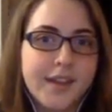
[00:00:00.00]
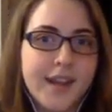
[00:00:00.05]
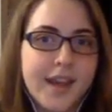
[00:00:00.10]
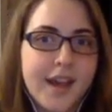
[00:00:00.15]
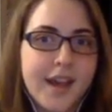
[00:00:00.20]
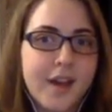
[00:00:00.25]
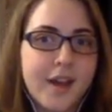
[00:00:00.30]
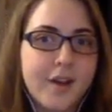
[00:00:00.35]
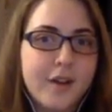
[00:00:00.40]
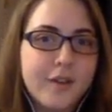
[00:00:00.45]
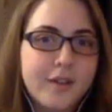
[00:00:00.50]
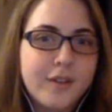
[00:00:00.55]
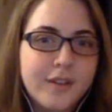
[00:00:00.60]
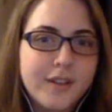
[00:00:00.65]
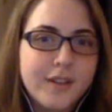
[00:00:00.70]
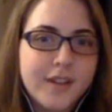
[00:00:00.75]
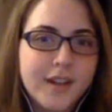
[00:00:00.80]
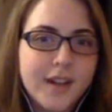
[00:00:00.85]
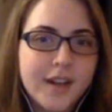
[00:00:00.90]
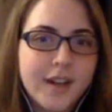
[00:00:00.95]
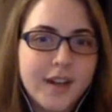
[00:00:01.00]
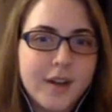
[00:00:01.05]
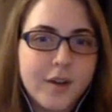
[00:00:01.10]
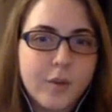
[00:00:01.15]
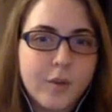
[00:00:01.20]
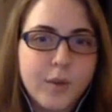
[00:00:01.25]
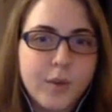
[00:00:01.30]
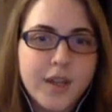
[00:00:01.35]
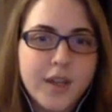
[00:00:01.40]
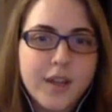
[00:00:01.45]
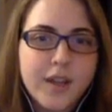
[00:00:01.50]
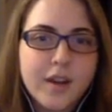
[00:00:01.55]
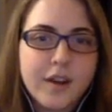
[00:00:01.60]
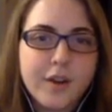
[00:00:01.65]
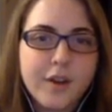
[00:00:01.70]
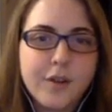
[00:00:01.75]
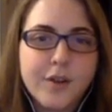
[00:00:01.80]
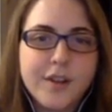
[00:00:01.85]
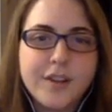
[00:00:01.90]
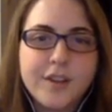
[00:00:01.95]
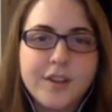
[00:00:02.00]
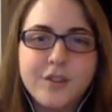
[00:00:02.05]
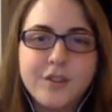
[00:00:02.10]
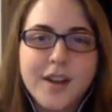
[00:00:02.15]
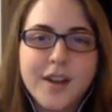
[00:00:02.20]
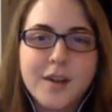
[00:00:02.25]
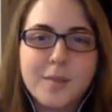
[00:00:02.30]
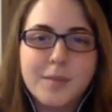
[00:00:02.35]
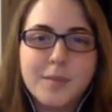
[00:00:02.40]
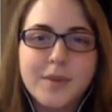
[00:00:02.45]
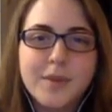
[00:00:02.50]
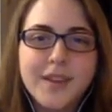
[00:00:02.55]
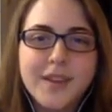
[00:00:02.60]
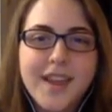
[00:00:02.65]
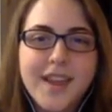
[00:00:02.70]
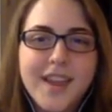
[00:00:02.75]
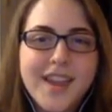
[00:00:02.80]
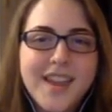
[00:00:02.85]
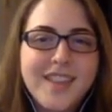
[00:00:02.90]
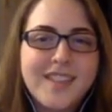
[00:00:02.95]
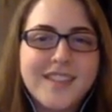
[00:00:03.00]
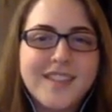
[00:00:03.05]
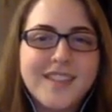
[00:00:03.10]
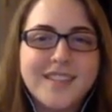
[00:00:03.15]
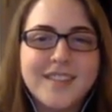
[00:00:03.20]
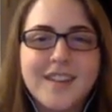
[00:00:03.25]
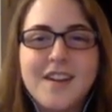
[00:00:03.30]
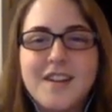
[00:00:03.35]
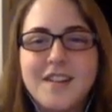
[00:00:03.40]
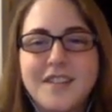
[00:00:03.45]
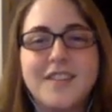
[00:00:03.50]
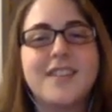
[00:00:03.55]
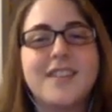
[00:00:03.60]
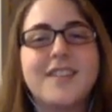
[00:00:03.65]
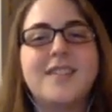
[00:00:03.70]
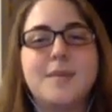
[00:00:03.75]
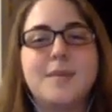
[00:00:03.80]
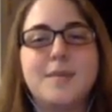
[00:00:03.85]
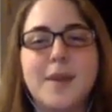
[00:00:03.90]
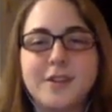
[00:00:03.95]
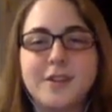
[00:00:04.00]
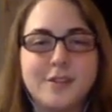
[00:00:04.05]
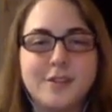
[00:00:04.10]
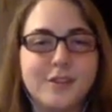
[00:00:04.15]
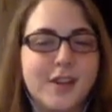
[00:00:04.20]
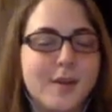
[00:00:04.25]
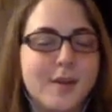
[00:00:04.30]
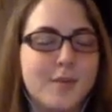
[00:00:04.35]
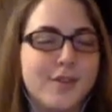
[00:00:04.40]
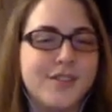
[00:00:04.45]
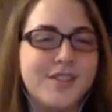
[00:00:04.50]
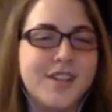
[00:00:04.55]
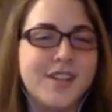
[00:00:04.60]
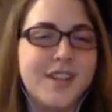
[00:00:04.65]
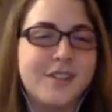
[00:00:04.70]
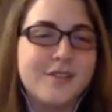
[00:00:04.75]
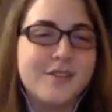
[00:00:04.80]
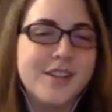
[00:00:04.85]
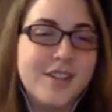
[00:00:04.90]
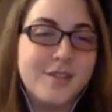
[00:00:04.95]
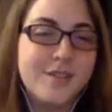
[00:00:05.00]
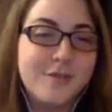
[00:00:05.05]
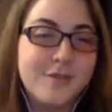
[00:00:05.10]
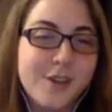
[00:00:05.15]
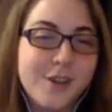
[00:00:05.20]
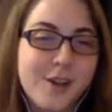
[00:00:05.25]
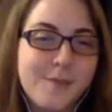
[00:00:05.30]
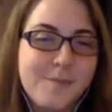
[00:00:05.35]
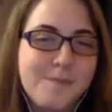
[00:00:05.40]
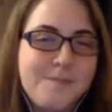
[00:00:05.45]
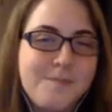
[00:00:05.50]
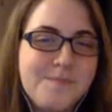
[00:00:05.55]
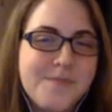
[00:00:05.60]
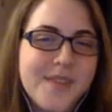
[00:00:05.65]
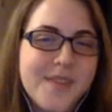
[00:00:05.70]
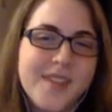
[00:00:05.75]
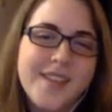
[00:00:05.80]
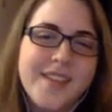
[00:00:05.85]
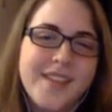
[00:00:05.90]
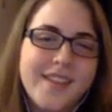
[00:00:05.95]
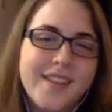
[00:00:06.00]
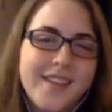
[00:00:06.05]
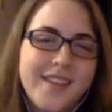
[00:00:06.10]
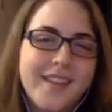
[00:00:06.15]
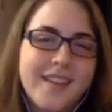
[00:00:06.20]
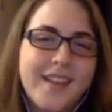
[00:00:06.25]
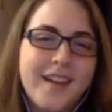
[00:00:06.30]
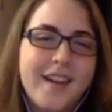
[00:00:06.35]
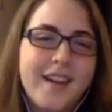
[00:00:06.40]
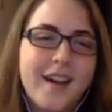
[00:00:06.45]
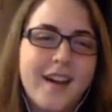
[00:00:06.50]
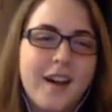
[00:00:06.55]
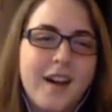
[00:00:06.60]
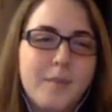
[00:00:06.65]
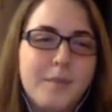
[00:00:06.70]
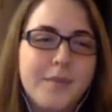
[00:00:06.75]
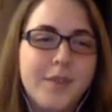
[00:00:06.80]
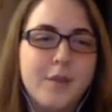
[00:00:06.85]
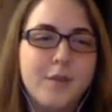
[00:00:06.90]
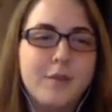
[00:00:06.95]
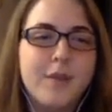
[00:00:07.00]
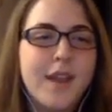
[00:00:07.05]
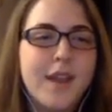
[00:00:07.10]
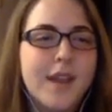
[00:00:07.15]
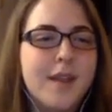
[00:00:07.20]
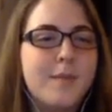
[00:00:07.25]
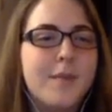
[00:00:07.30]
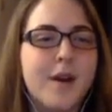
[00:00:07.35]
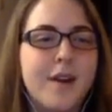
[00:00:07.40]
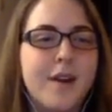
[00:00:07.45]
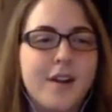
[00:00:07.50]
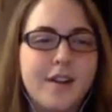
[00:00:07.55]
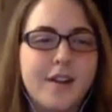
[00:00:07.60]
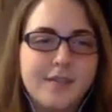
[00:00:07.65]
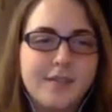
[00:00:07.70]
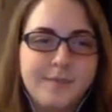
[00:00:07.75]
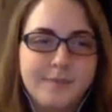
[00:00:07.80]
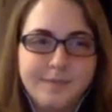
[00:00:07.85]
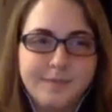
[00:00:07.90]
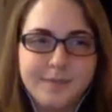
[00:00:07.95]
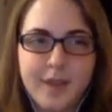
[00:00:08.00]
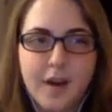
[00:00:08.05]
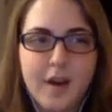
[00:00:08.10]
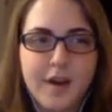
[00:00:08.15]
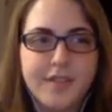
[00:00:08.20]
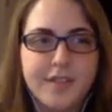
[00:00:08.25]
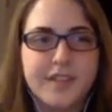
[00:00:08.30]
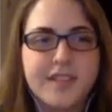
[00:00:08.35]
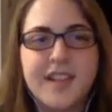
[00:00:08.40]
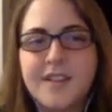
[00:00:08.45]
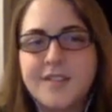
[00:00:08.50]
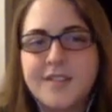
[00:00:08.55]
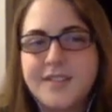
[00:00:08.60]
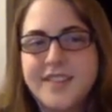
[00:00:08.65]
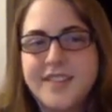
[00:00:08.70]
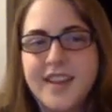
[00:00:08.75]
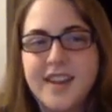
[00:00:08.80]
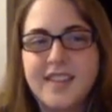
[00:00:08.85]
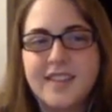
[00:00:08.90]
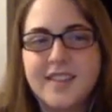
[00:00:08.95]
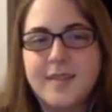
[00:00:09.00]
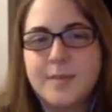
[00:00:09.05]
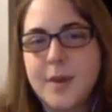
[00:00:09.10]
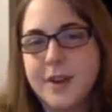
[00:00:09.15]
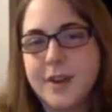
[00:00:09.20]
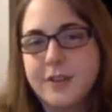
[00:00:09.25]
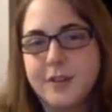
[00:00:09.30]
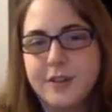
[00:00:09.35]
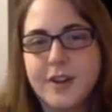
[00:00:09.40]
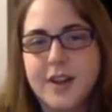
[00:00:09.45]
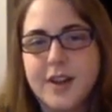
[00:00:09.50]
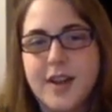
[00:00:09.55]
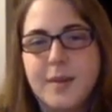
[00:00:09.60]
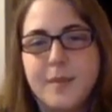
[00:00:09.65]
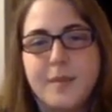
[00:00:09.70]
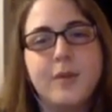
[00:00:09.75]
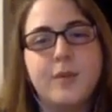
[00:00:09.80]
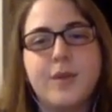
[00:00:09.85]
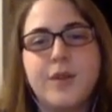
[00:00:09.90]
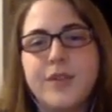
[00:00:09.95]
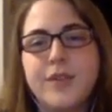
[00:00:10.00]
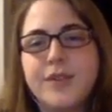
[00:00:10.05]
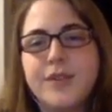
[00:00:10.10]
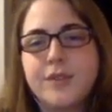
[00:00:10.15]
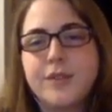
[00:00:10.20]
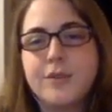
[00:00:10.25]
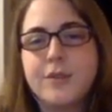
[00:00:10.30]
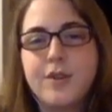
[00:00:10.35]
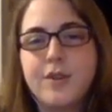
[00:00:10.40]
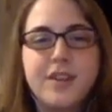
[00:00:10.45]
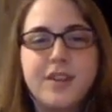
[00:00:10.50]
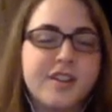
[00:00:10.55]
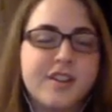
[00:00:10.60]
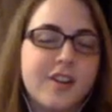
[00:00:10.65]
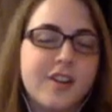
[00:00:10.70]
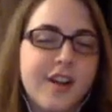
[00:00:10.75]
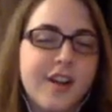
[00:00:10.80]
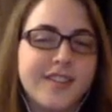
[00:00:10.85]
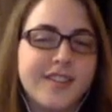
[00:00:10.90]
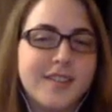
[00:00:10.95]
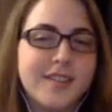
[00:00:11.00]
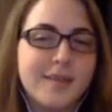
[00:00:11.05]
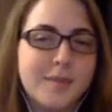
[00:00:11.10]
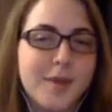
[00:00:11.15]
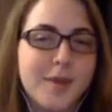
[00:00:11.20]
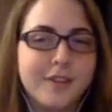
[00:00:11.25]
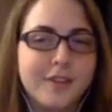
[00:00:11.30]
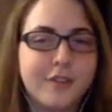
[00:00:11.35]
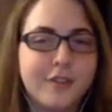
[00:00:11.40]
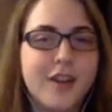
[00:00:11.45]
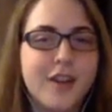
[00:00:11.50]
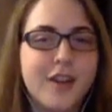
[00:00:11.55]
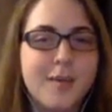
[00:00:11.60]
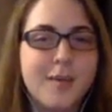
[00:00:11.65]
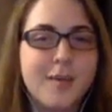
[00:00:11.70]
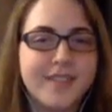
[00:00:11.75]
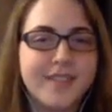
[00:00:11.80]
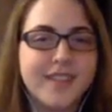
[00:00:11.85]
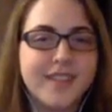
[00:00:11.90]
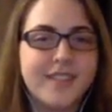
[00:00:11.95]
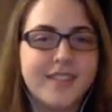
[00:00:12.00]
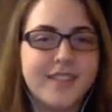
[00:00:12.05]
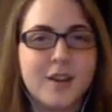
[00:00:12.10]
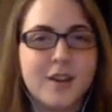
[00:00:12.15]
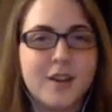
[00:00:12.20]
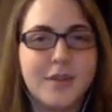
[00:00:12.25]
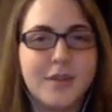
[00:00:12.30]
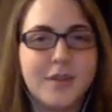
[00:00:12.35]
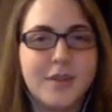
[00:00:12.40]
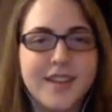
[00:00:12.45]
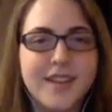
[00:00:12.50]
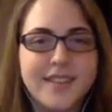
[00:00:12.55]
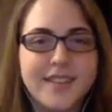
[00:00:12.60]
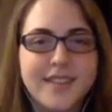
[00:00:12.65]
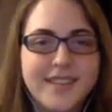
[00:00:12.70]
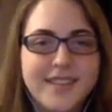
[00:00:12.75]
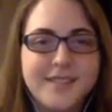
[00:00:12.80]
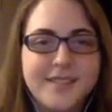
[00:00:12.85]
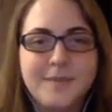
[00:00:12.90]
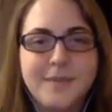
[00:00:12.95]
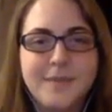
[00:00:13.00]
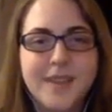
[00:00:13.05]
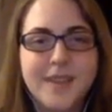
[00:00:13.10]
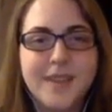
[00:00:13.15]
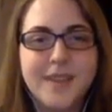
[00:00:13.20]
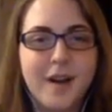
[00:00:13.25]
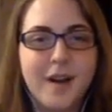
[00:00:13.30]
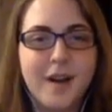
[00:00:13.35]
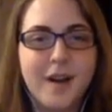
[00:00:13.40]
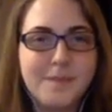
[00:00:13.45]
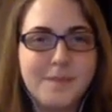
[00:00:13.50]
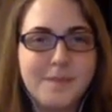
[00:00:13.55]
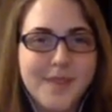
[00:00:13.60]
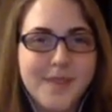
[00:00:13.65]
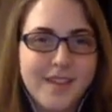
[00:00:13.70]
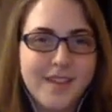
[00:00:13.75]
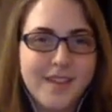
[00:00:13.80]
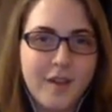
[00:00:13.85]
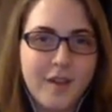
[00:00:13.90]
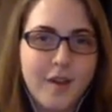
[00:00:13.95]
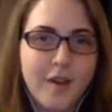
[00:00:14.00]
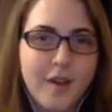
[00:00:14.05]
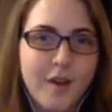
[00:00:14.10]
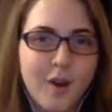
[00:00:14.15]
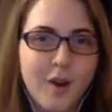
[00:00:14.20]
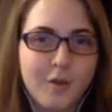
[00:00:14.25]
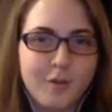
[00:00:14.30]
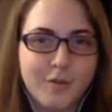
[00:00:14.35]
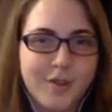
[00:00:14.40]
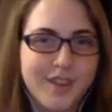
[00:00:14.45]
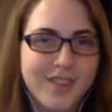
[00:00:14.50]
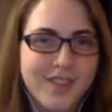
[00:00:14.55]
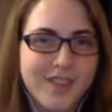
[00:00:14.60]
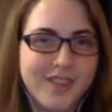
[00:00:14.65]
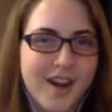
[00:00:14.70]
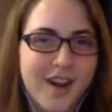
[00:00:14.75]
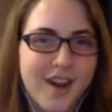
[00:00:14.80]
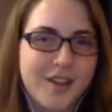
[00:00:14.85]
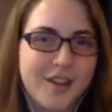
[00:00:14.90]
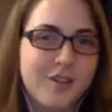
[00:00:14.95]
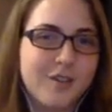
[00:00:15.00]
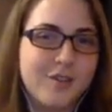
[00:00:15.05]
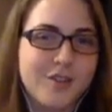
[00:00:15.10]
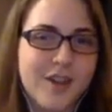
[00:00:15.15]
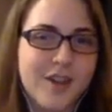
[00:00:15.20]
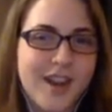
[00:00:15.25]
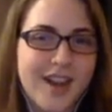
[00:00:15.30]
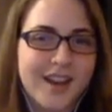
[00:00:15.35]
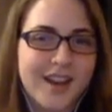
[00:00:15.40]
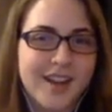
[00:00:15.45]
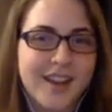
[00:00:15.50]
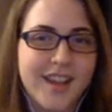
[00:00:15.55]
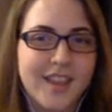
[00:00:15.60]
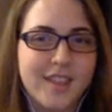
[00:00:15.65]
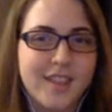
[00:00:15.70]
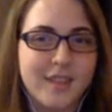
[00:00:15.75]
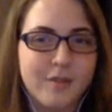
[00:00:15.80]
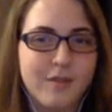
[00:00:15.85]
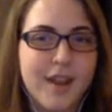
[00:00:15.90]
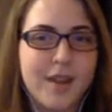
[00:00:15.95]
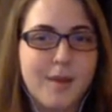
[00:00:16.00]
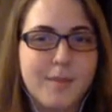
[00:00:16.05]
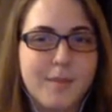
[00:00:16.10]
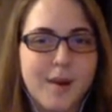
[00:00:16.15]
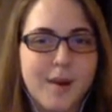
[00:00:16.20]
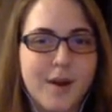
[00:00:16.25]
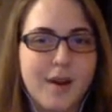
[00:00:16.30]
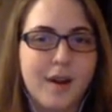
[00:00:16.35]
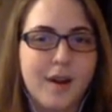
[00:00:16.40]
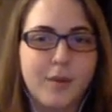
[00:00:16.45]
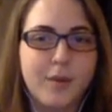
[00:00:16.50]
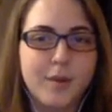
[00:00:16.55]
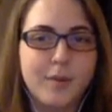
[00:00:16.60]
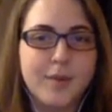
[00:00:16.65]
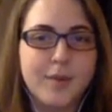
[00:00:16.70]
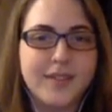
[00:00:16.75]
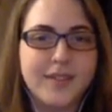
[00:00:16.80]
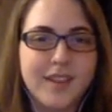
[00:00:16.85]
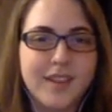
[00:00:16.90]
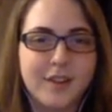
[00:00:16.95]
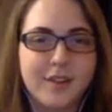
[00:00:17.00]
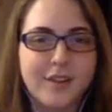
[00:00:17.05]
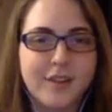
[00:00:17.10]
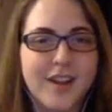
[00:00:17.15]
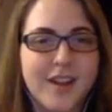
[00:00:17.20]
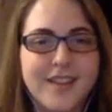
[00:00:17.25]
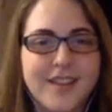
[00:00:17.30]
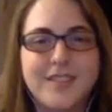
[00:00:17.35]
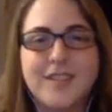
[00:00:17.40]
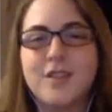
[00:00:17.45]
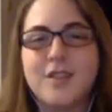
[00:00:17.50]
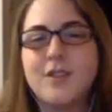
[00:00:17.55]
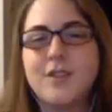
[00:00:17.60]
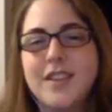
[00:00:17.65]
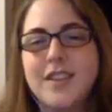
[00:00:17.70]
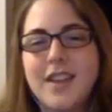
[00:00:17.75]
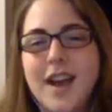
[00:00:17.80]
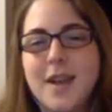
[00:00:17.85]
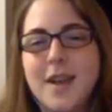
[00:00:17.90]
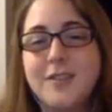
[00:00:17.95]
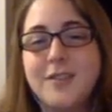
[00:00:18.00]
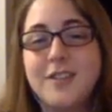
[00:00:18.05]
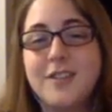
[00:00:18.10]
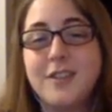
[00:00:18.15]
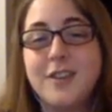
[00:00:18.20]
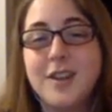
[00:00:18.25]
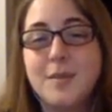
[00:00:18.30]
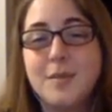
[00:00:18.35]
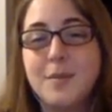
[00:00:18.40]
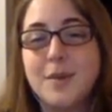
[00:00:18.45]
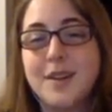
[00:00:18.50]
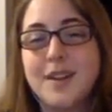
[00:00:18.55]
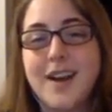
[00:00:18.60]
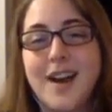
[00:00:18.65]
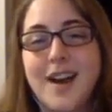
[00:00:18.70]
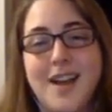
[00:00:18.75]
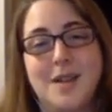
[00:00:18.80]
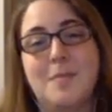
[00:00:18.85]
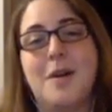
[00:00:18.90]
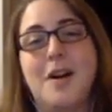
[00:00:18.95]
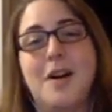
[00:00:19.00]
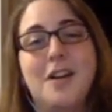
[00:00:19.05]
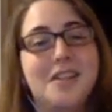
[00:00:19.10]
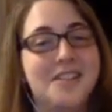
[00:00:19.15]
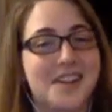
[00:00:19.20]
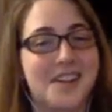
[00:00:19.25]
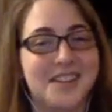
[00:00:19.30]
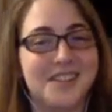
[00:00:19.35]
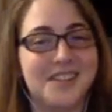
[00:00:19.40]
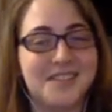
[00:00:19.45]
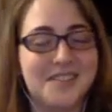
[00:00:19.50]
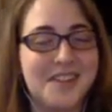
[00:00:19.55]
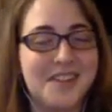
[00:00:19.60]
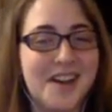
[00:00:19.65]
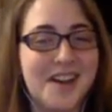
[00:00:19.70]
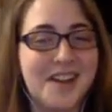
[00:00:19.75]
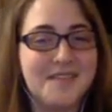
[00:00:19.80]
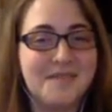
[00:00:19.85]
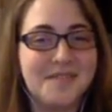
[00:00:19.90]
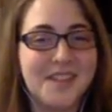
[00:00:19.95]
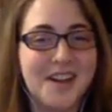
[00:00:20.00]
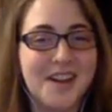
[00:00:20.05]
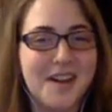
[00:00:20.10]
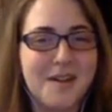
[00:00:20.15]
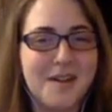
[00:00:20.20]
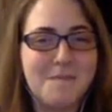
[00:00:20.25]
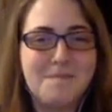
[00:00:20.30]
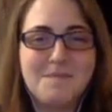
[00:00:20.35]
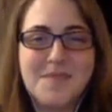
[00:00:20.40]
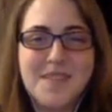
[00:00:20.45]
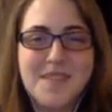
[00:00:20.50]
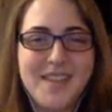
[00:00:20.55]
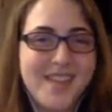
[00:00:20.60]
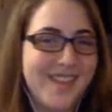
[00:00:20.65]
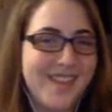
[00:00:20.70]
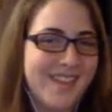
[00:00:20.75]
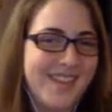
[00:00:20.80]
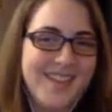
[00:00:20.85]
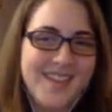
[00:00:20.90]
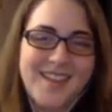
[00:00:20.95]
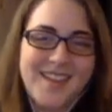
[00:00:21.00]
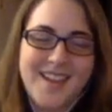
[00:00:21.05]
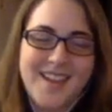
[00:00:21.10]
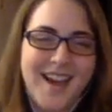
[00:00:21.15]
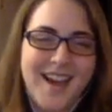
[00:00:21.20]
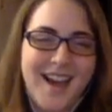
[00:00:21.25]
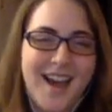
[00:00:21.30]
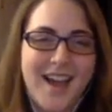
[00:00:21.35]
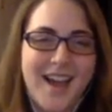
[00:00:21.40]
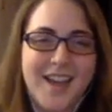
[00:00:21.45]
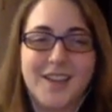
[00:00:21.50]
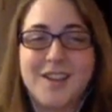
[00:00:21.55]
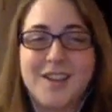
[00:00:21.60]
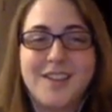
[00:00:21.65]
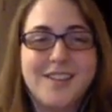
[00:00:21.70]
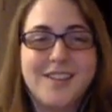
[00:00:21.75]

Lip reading: Now, we are going to try to play the song this spectrogram was generated from. The red bar on the left side of the spectrogram will scroll across the spectrogram as the song plays. Hopefully the audio track and the red bar will be synchronized over the live stream, but I apologize if not. I